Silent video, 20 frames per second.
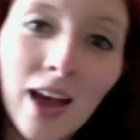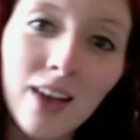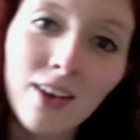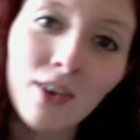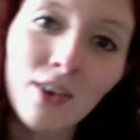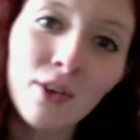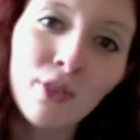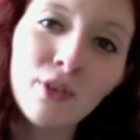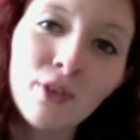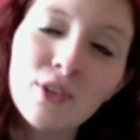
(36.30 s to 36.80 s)

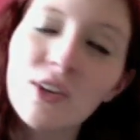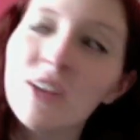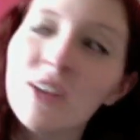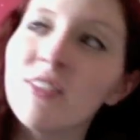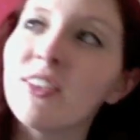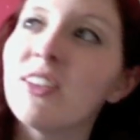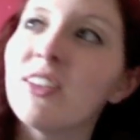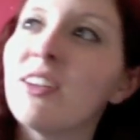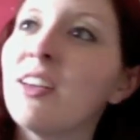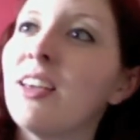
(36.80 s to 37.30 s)
Arthur
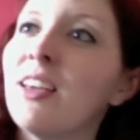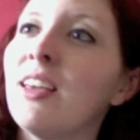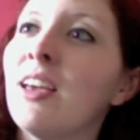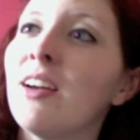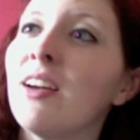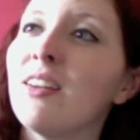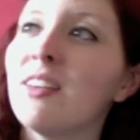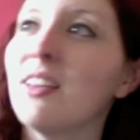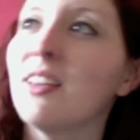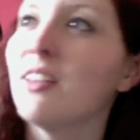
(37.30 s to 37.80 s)
Darvill and Karen
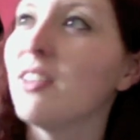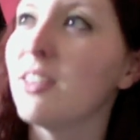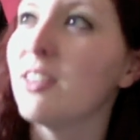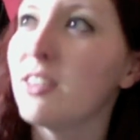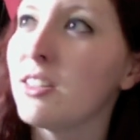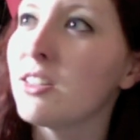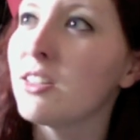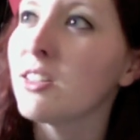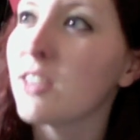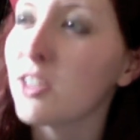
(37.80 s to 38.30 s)
Gillan did
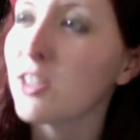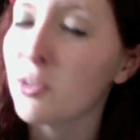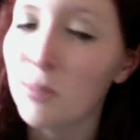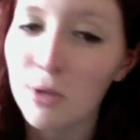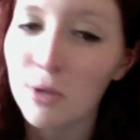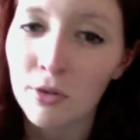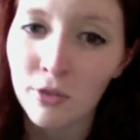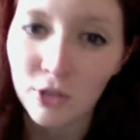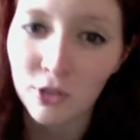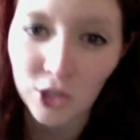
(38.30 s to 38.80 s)
such a
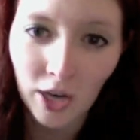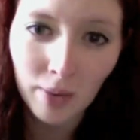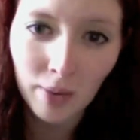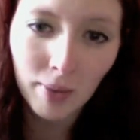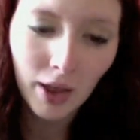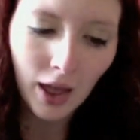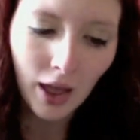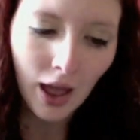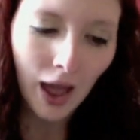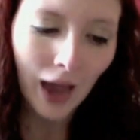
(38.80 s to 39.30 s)
beautiful job.
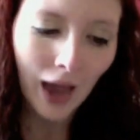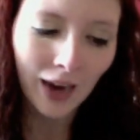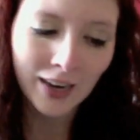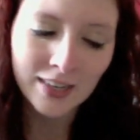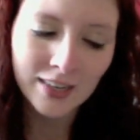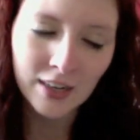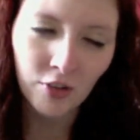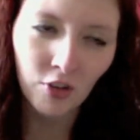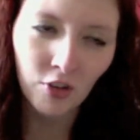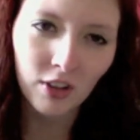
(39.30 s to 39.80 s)
I can
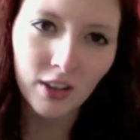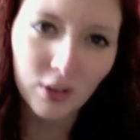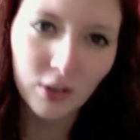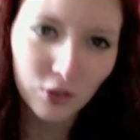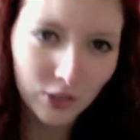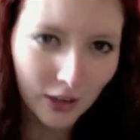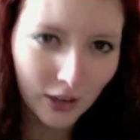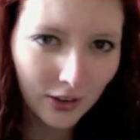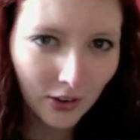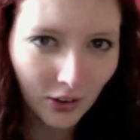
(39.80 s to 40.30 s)
definitely
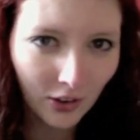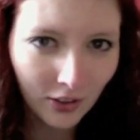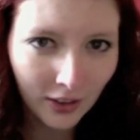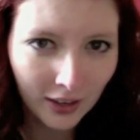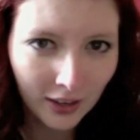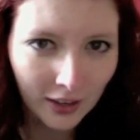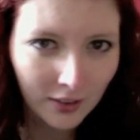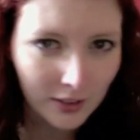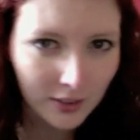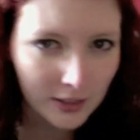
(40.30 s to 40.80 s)
understand not
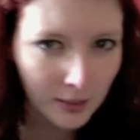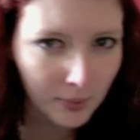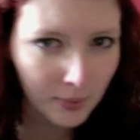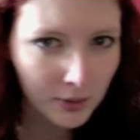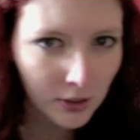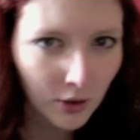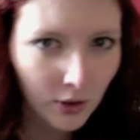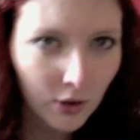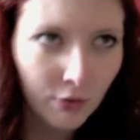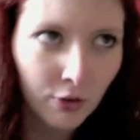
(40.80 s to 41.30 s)
liking this
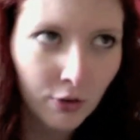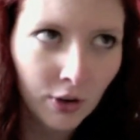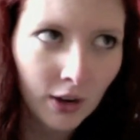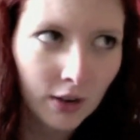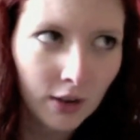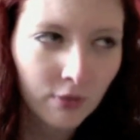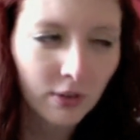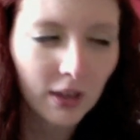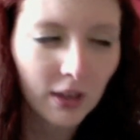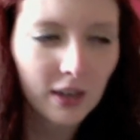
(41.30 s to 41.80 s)
episode if you're kind of
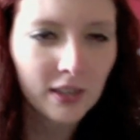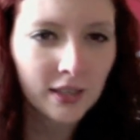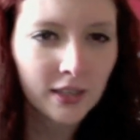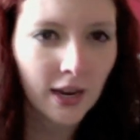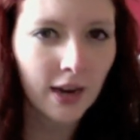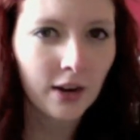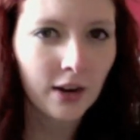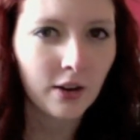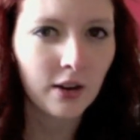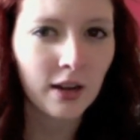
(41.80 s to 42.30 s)
getting
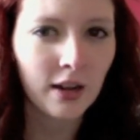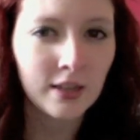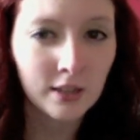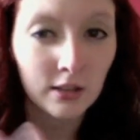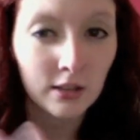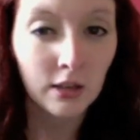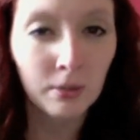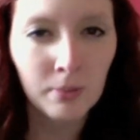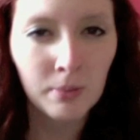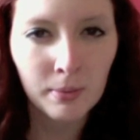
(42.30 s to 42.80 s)
tired, as a lot
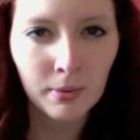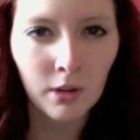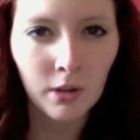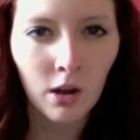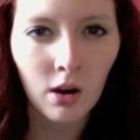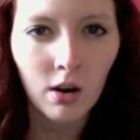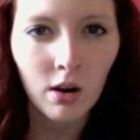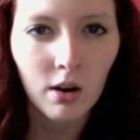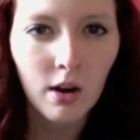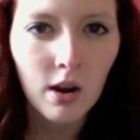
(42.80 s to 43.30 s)
of people
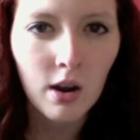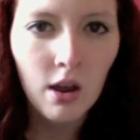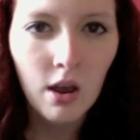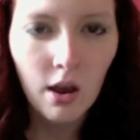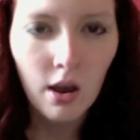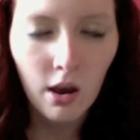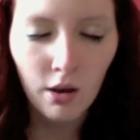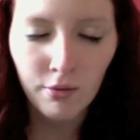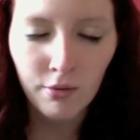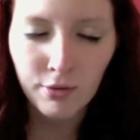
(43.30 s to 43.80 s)
are,
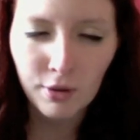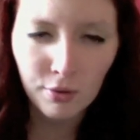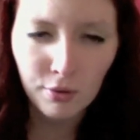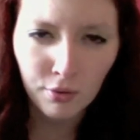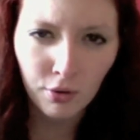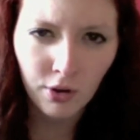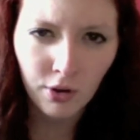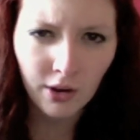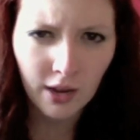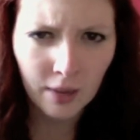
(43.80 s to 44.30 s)
of the
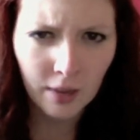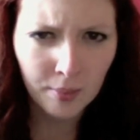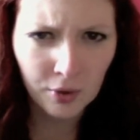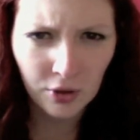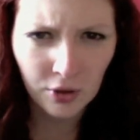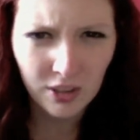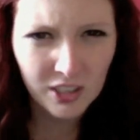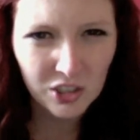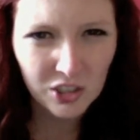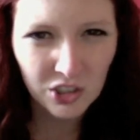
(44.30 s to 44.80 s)
Rory-Amy
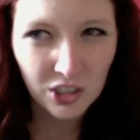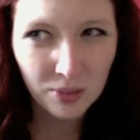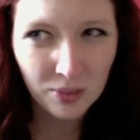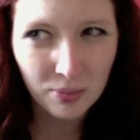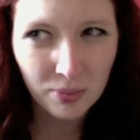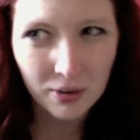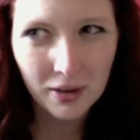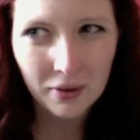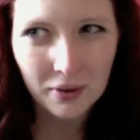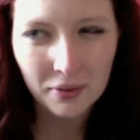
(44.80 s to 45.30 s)
relationship, but I
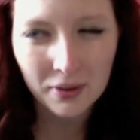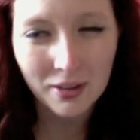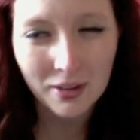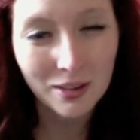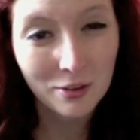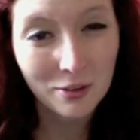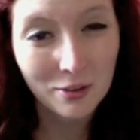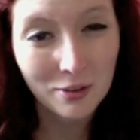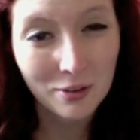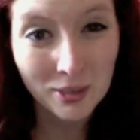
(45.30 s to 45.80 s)
don't think I'll ever
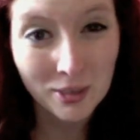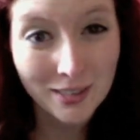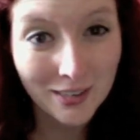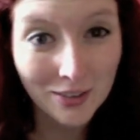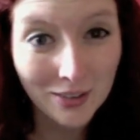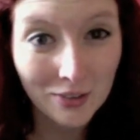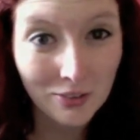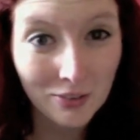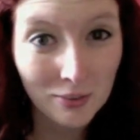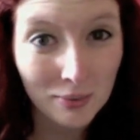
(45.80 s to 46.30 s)
be tired of
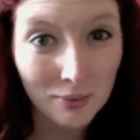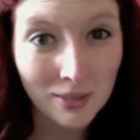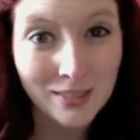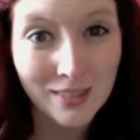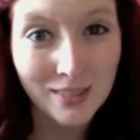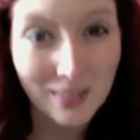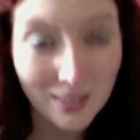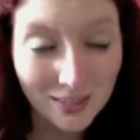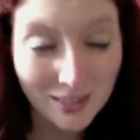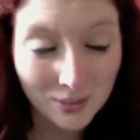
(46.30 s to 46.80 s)
it because I
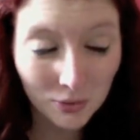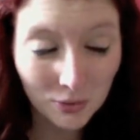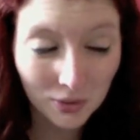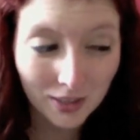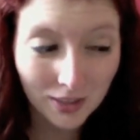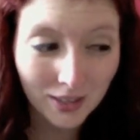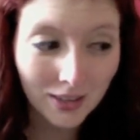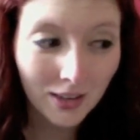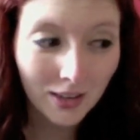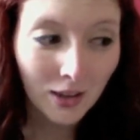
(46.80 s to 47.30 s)
think it's really,
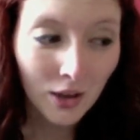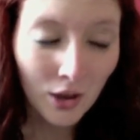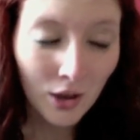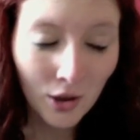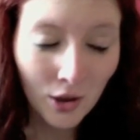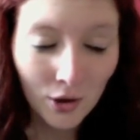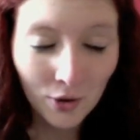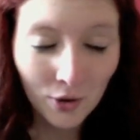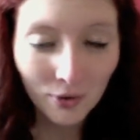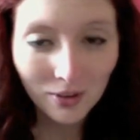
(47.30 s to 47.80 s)

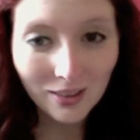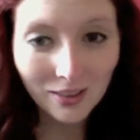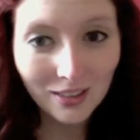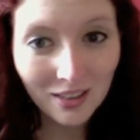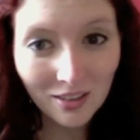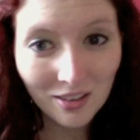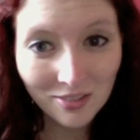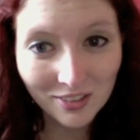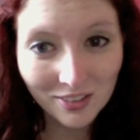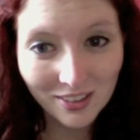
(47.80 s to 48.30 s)
really
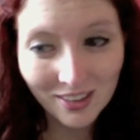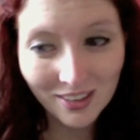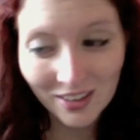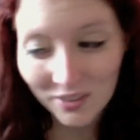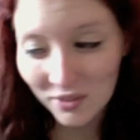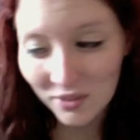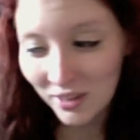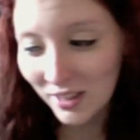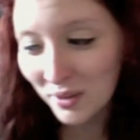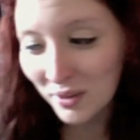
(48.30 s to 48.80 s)
lovely and
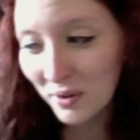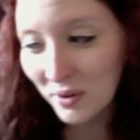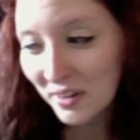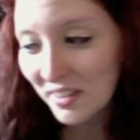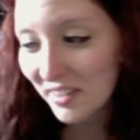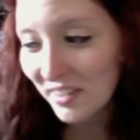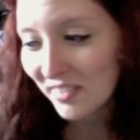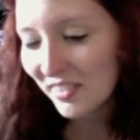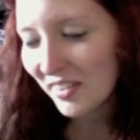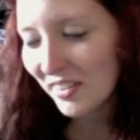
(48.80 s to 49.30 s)
really
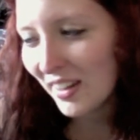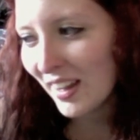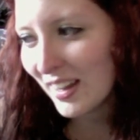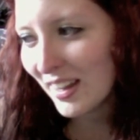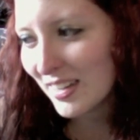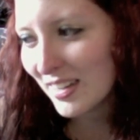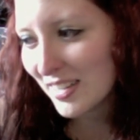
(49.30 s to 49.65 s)
wonderful, and,